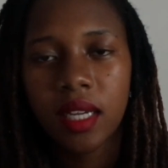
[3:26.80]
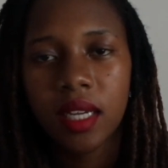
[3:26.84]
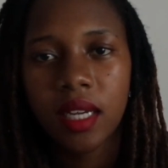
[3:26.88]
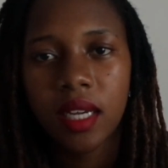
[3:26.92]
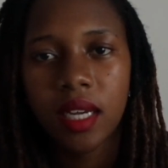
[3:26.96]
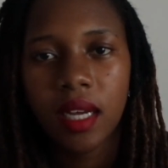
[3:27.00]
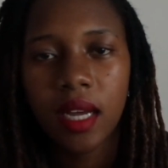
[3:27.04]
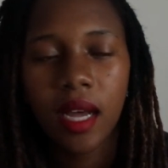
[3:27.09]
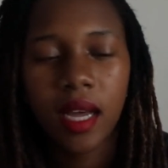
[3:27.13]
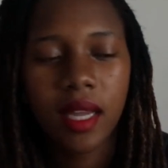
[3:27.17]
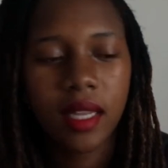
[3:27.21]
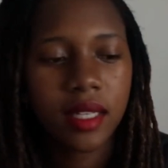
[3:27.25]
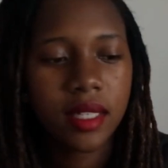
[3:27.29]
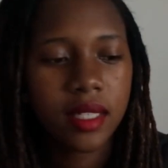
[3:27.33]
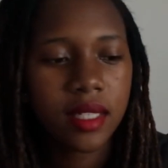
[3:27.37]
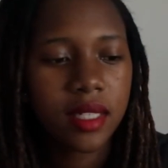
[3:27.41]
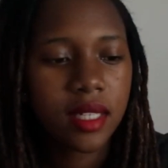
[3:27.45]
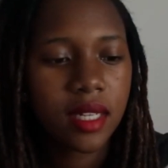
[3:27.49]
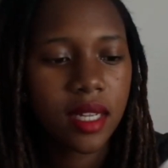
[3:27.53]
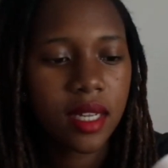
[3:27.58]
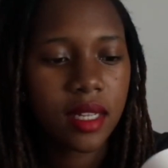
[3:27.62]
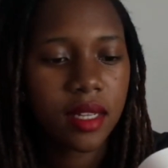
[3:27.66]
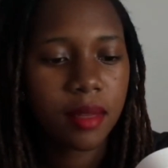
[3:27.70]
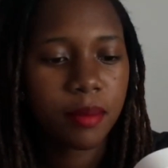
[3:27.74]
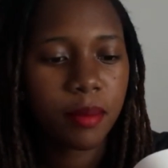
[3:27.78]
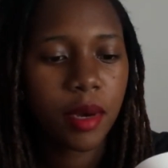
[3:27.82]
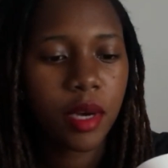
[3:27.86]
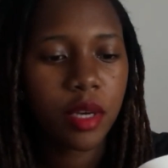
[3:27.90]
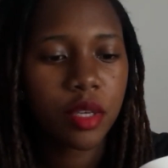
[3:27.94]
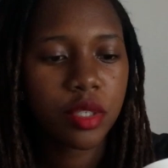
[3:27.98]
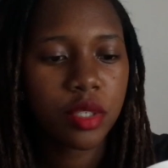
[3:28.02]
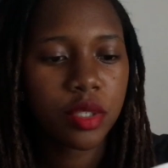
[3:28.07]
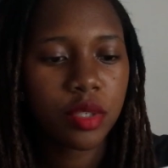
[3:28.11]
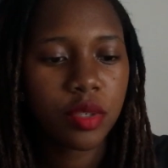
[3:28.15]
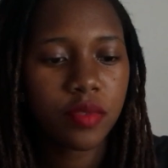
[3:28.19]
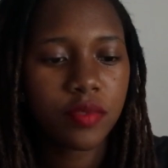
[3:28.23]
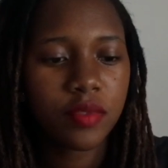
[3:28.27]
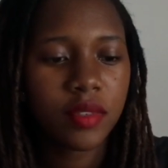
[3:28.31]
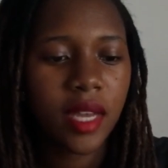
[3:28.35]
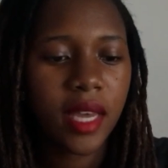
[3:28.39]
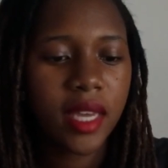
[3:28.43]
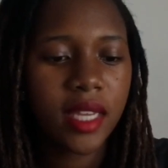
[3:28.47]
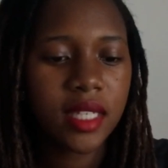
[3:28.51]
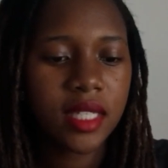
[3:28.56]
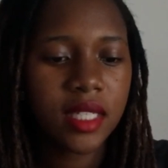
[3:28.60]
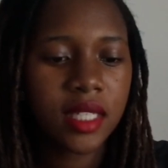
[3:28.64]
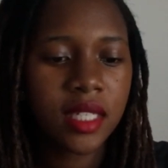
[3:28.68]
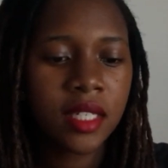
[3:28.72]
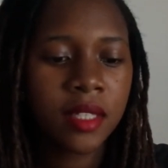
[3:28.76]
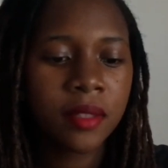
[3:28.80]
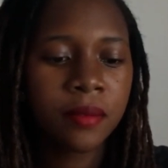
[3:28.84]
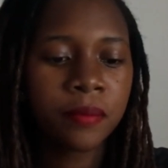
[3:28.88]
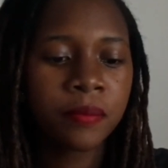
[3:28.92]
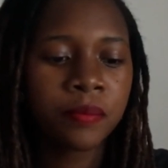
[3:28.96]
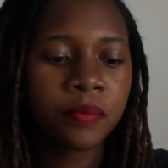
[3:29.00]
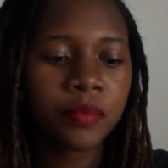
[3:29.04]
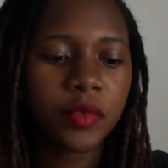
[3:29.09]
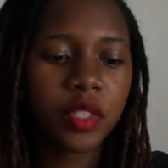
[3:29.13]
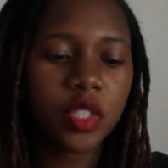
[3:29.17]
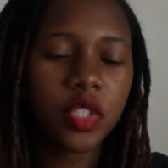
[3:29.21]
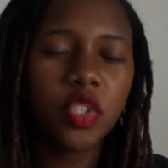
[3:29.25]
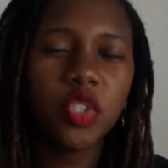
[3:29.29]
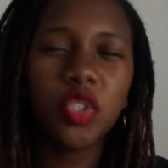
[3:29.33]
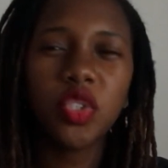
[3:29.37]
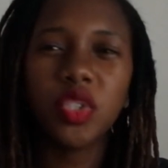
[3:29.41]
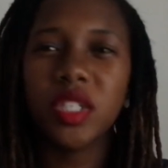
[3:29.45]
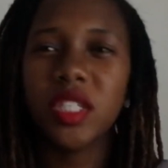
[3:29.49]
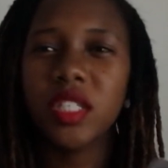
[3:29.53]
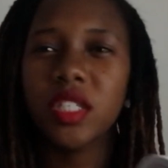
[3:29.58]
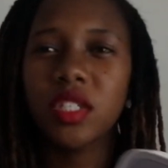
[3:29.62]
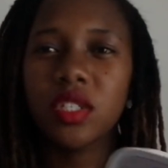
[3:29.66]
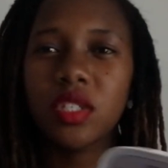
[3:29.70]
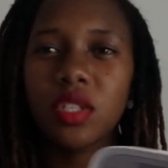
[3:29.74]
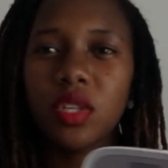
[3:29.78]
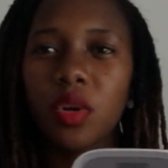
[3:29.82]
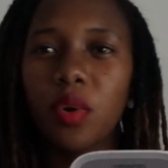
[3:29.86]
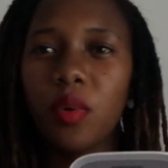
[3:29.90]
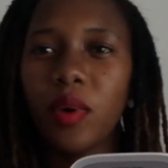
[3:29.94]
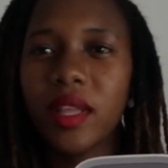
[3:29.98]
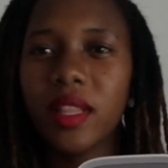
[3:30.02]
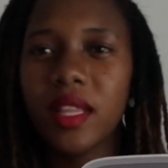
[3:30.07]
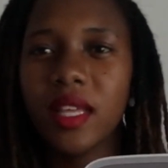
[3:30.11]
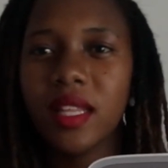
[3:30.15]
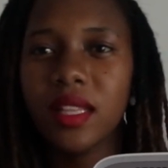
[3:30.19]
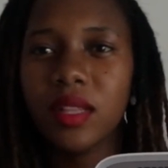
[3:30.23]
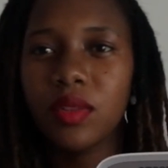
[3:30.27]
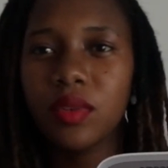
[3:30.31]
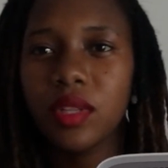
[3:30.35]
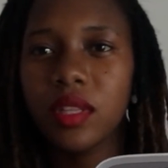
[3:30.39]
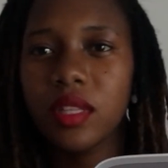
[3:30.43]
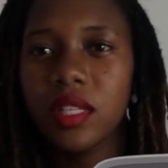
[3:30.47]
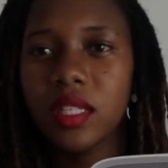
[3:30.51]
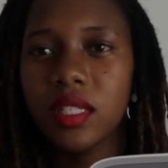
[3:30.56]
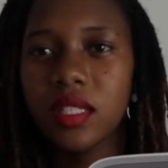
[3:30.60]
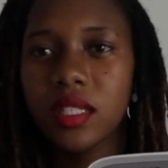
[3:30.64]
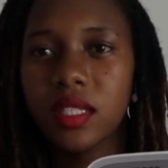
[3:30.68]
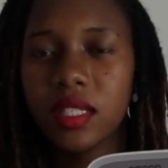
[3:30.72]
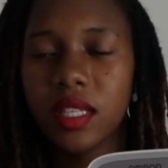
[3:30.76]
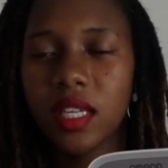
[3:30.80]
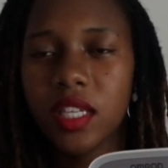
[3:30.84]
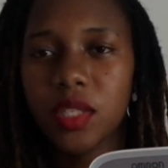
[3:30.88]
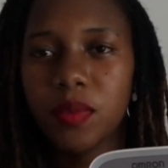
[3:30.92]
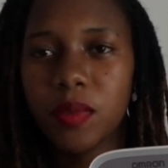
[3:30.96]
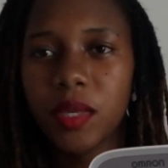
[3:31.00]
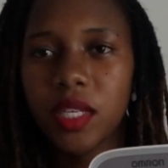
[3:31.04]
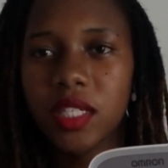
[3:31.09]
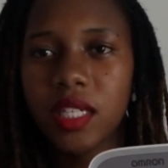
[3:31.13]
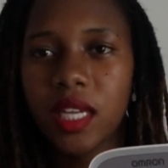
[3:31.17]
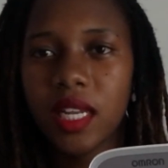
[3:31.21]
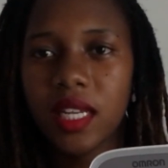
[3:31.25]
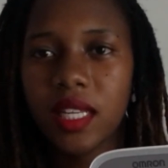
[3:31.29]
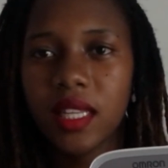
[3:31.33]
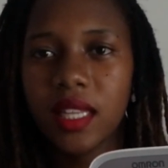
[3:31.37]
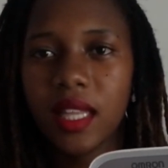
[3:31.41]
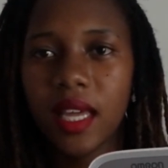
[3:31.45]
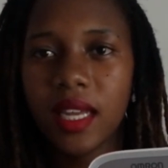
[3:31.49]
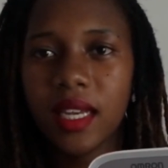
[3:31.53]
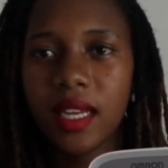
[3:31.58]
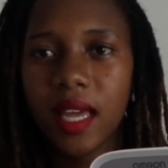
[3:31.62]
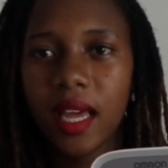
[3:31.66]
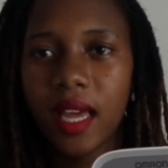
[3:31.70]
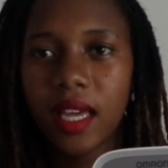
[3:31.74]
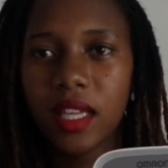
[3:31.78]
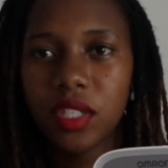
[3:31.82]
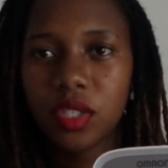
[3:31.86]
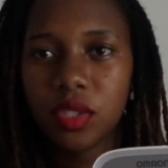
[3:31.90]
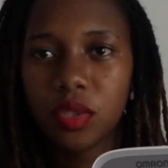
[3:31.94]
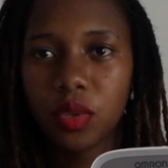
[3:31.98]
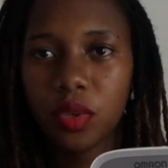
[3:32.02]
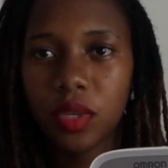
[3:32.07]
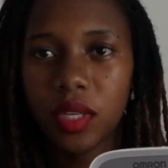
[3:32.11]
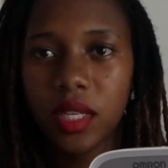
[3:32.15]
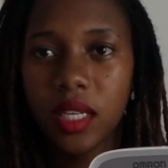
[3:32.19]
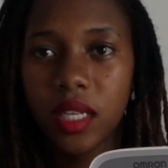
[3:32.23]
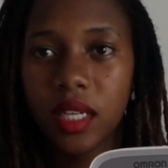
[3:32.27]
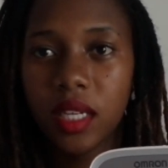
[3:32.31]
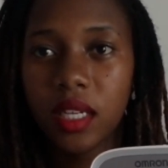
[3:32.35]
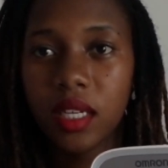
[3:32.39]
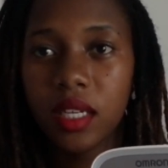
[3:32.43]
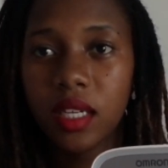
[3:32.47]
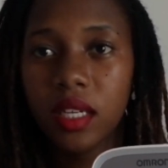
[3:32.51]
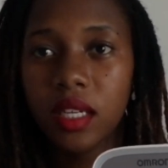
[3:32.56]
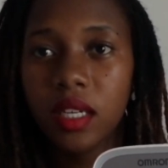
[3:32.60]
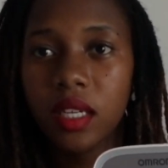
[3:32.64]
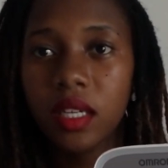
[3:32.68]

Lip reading: and the pulse of 90. Usually it's lower than this, especially the diastolic.